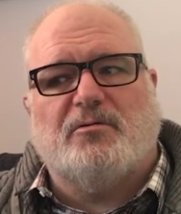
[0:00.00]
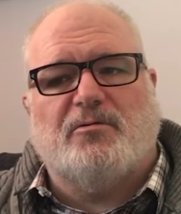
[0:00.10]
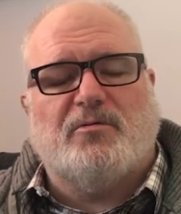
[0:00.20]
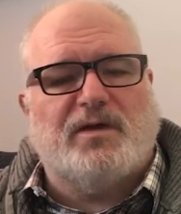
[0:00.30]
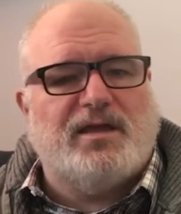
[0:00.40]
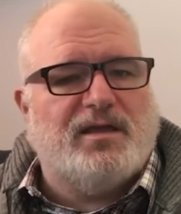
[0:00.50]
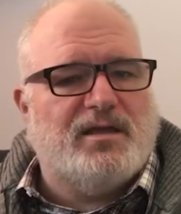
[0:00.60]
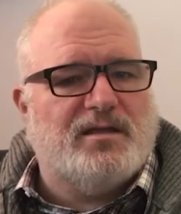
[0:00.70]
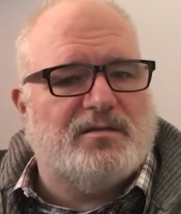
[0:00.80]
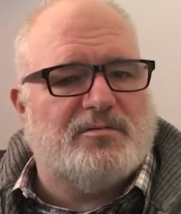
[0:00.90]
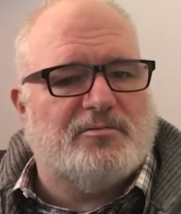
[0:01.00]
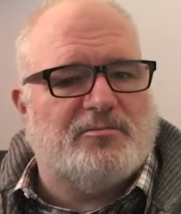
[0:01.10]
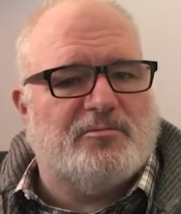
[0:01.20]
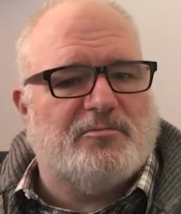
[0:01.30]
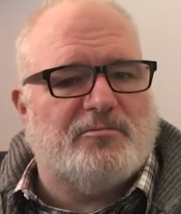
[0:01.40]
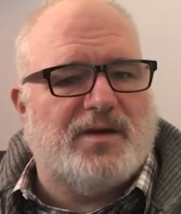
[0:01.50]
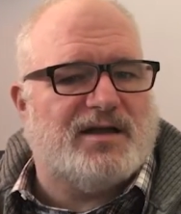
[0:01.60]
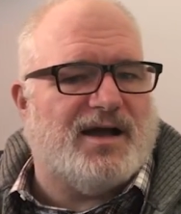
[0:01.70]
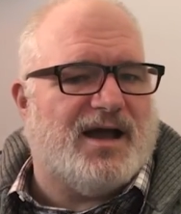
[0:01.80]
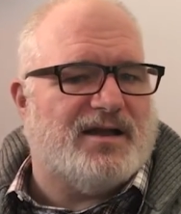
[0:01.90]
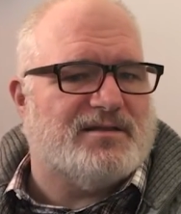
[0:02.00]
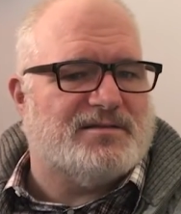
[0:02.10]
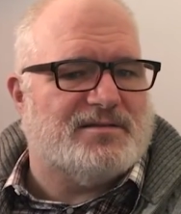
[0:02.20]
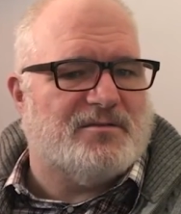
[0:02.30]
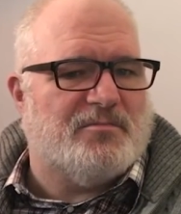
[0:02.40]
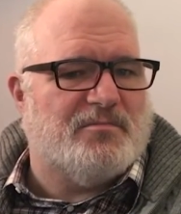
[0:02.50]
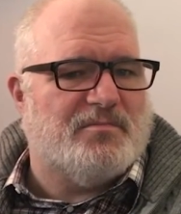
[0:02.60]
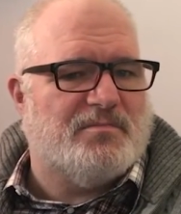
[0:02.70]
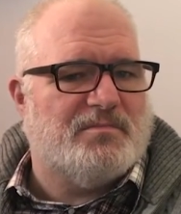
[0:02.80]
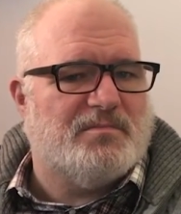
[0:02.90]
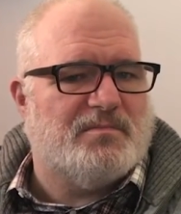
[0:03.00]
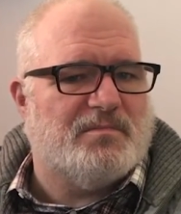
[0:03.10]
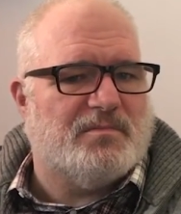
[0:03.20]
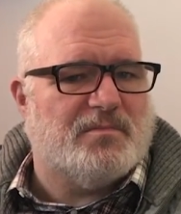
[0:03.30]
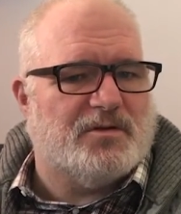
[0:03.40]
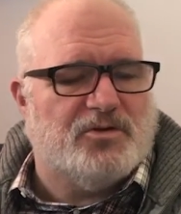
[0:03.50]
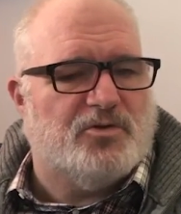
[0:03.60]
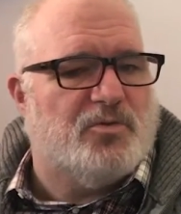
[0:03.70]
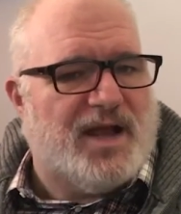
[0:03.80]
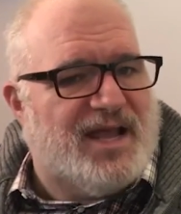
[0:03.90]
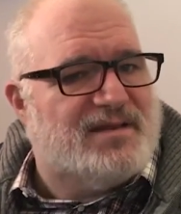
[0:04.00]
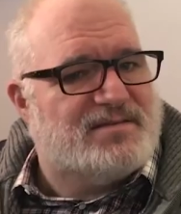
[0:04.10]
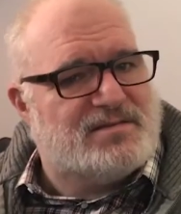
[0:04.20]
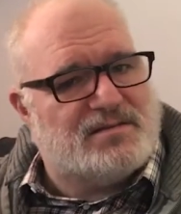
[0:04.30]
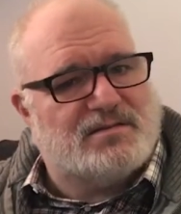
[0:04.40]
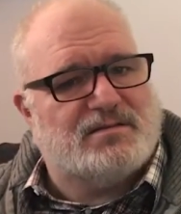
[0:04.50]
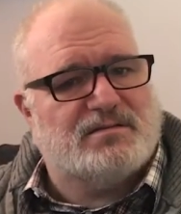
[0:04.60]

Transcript: we met God in some new ways.